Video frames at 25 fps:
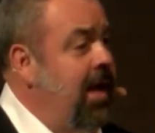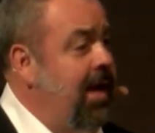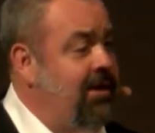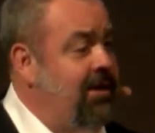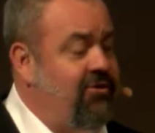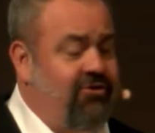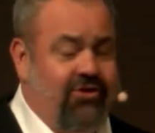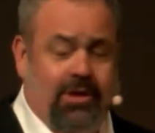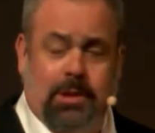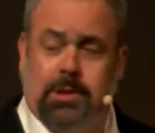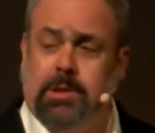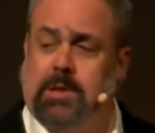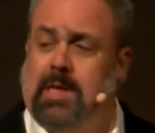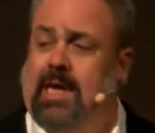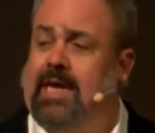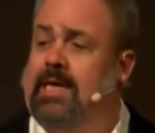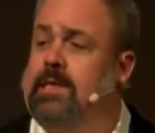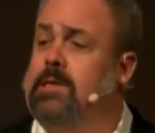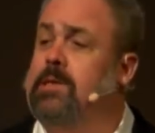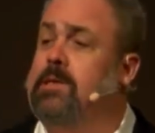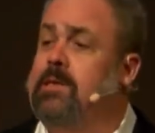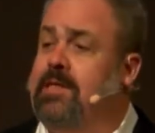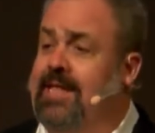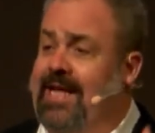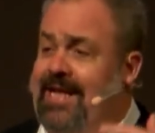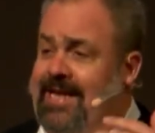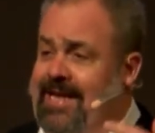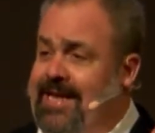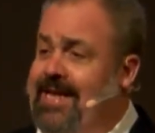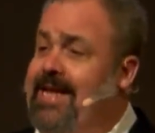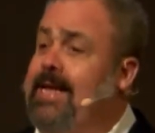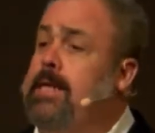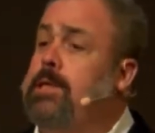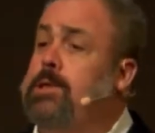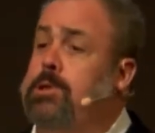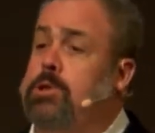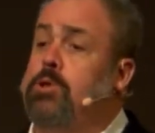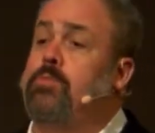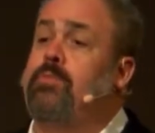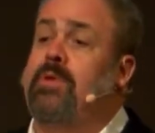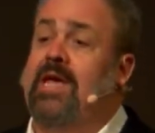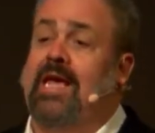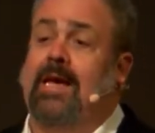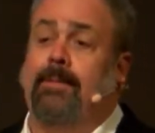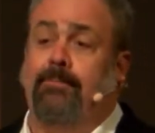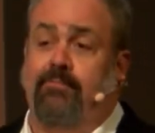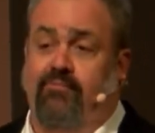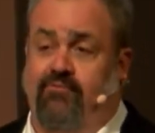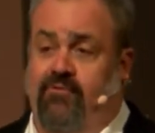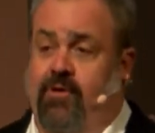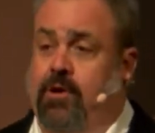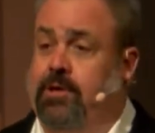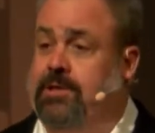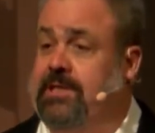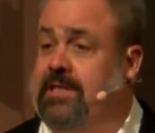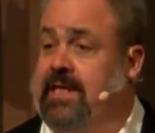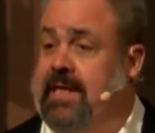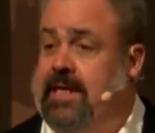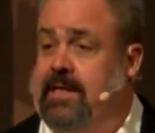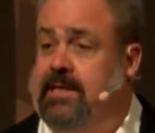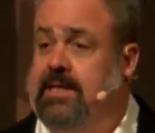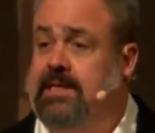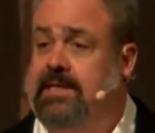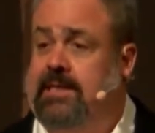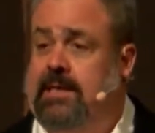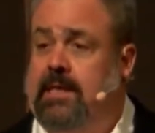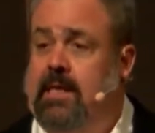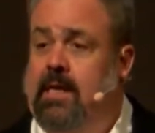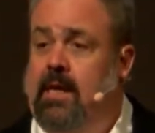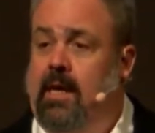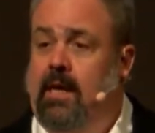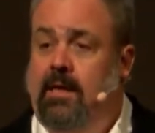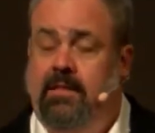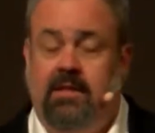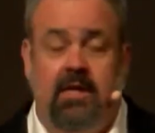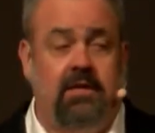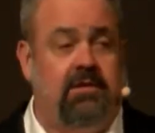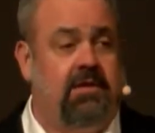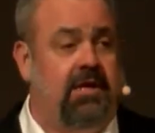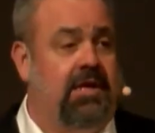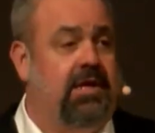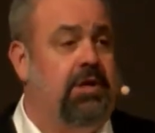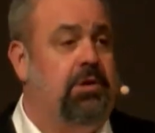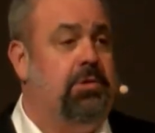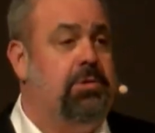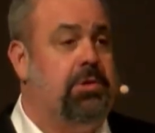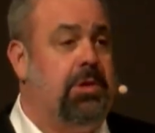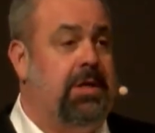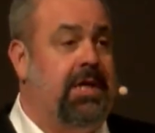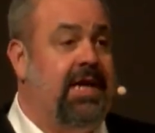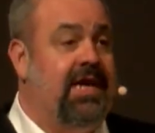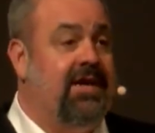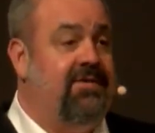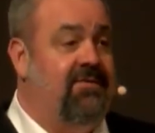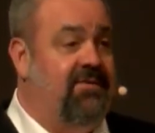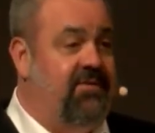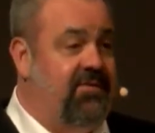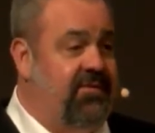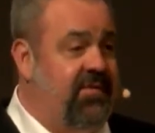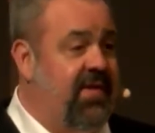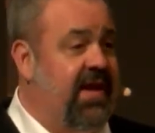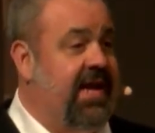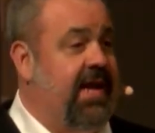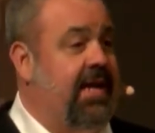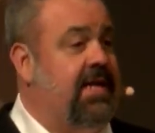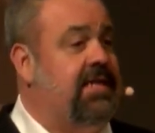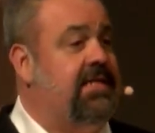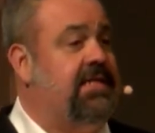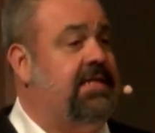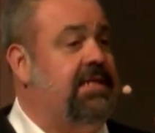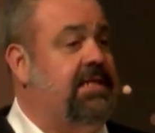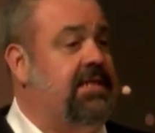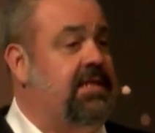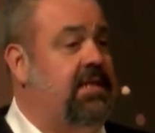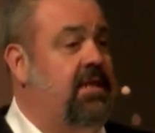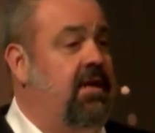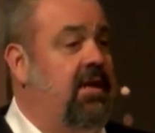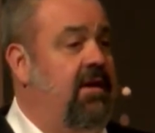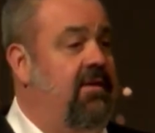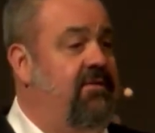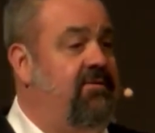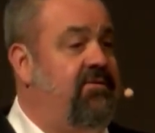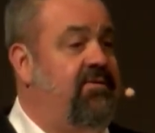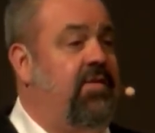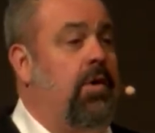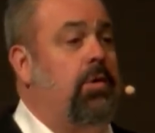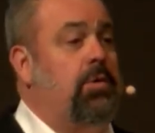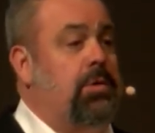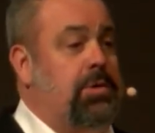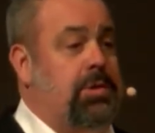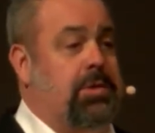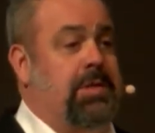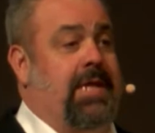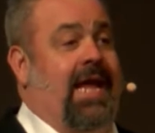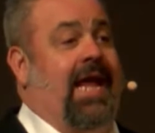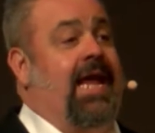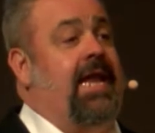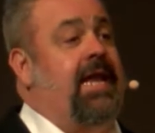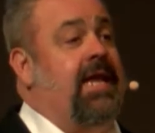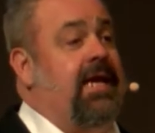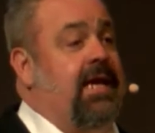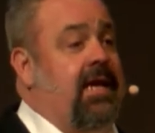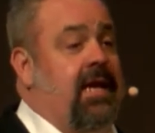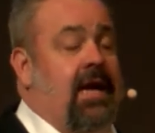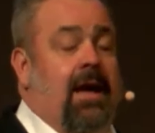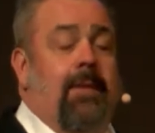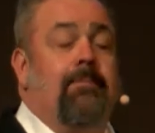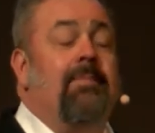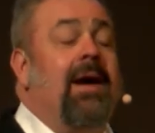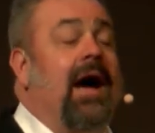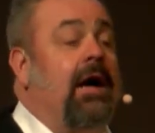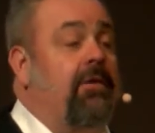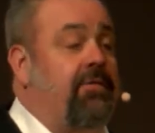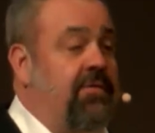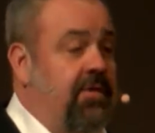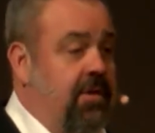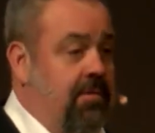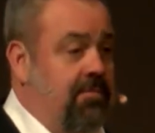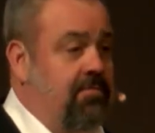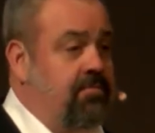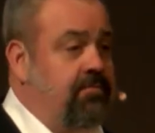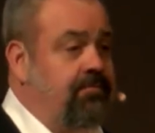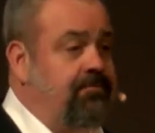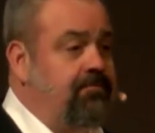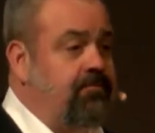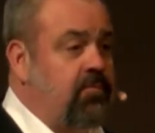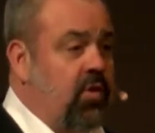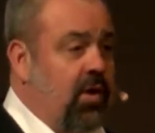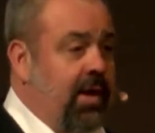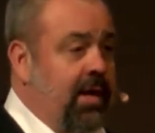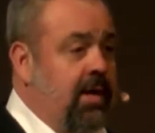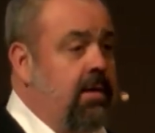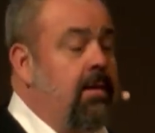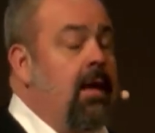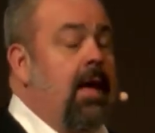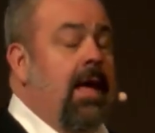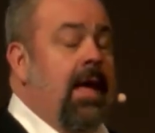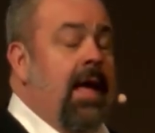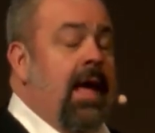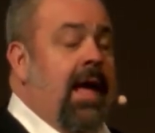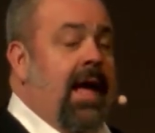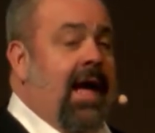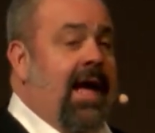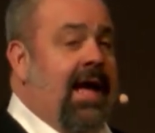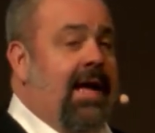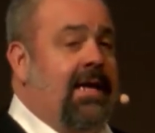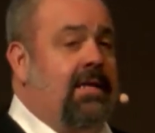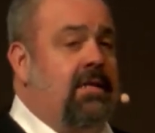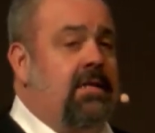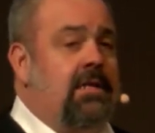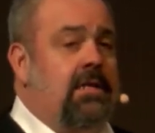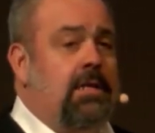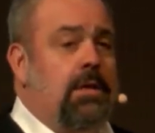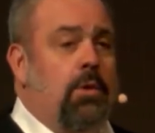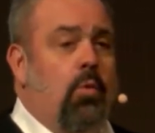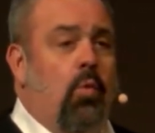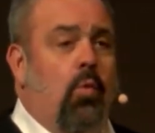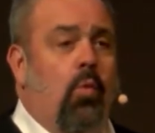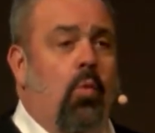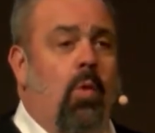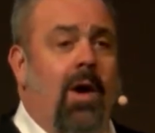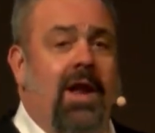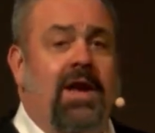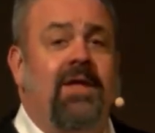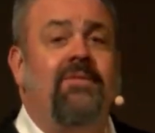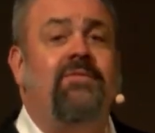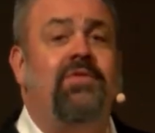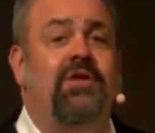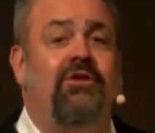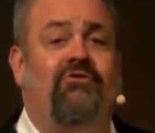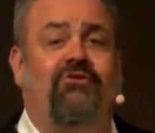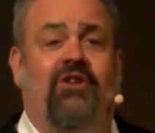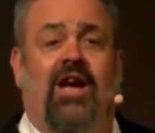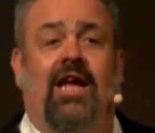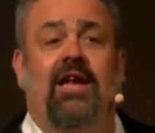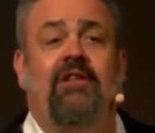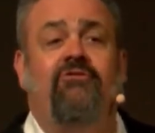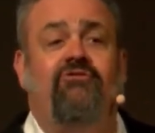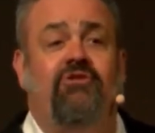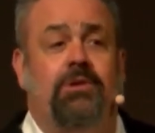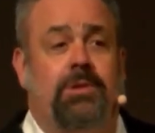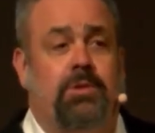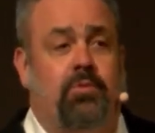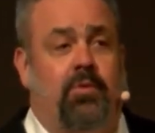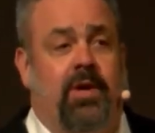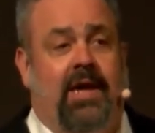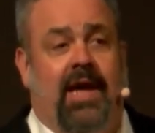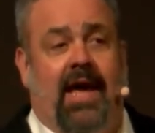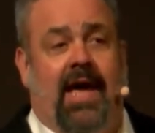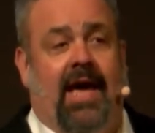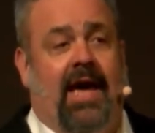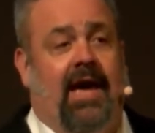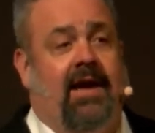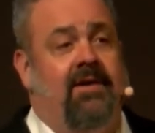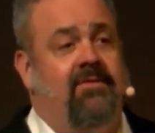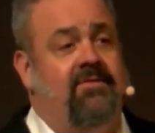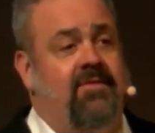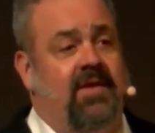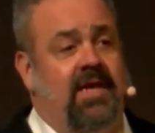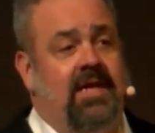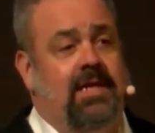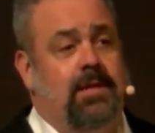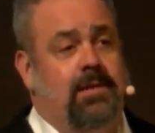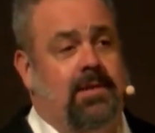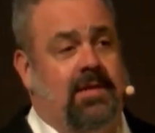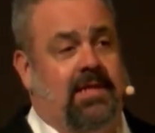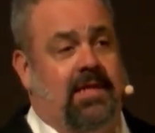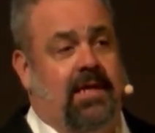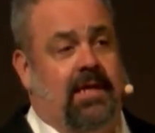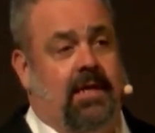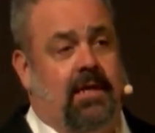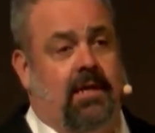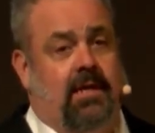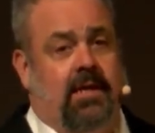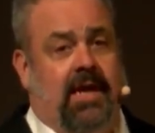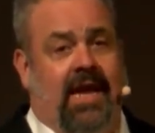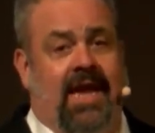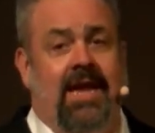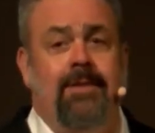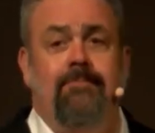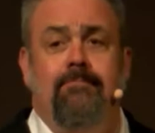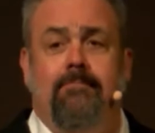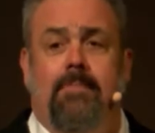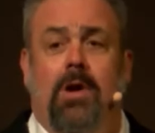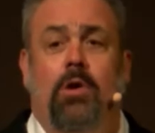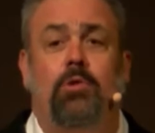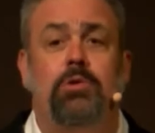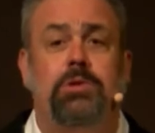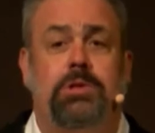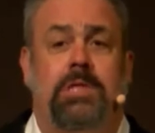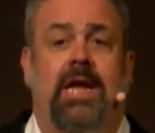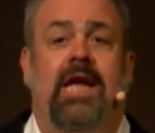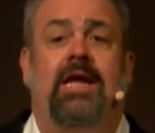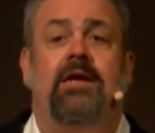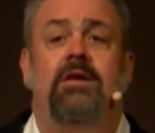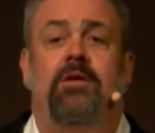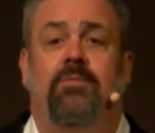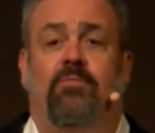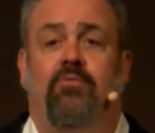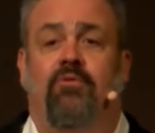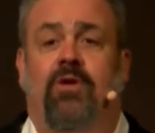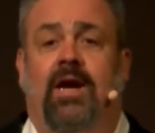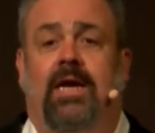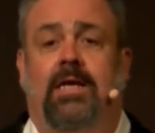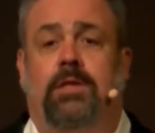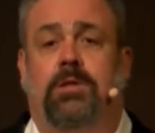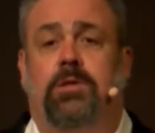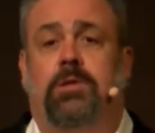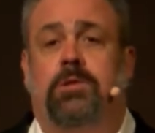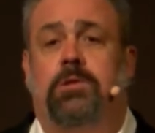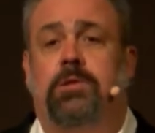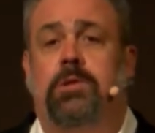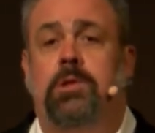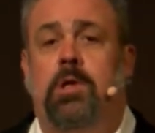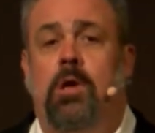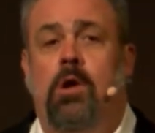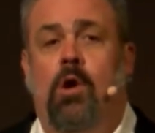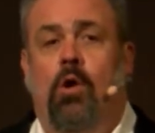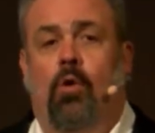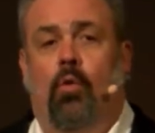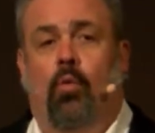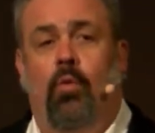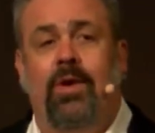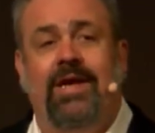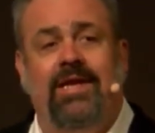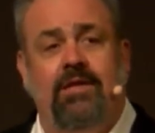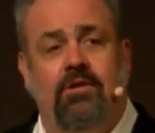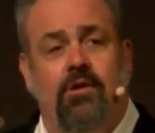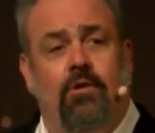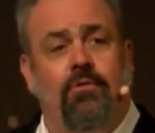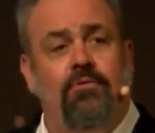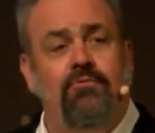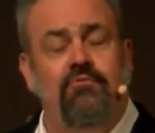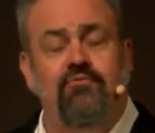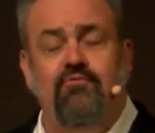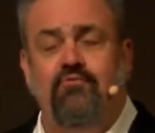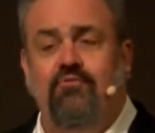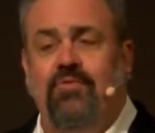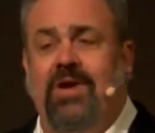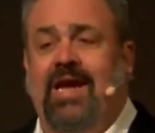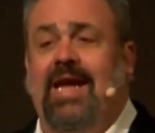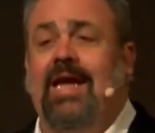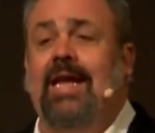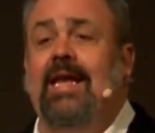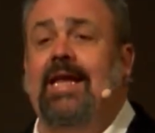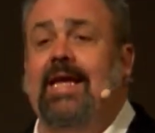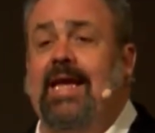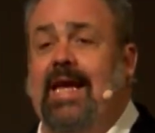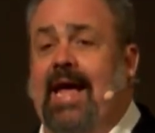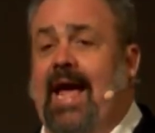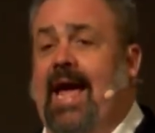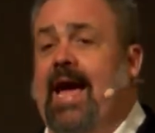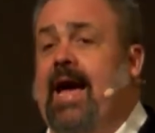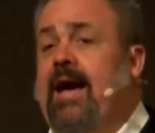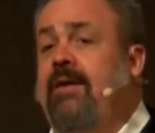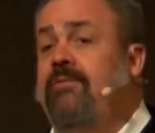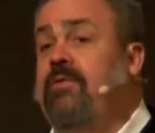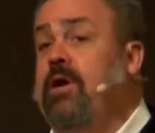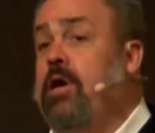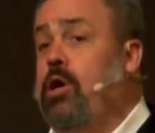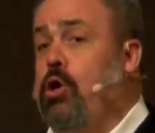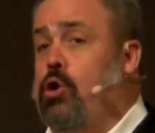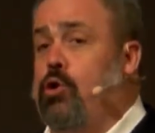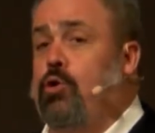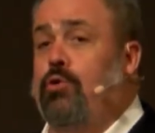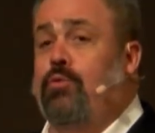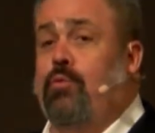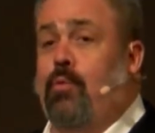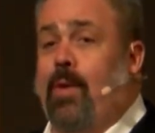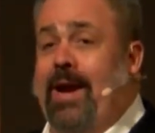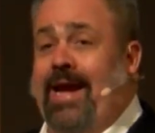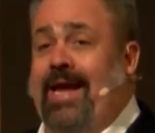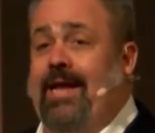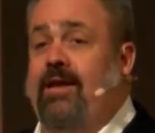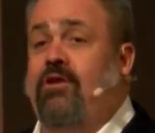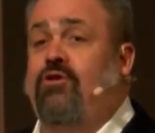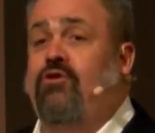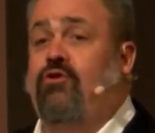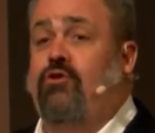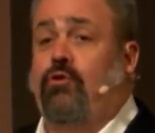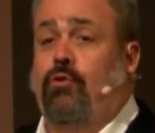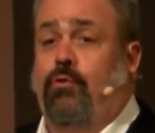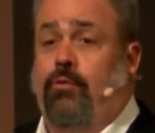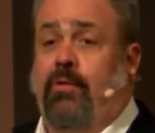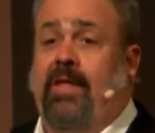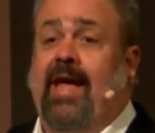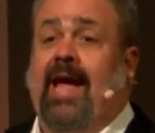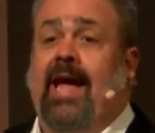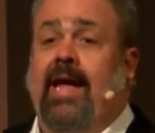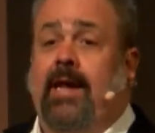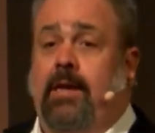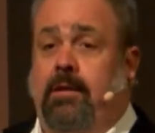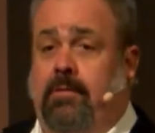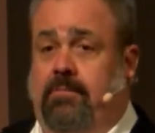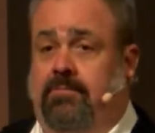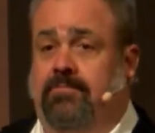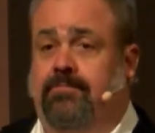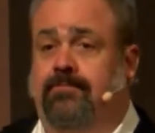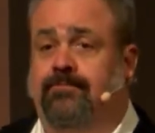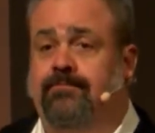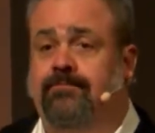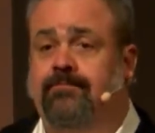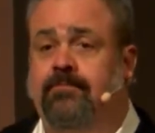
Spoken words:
It just says there needs to be a process that the user can fix false data about them. Right? And one of the challenges we have is that in most enterprises, we don't really have a good way to do that.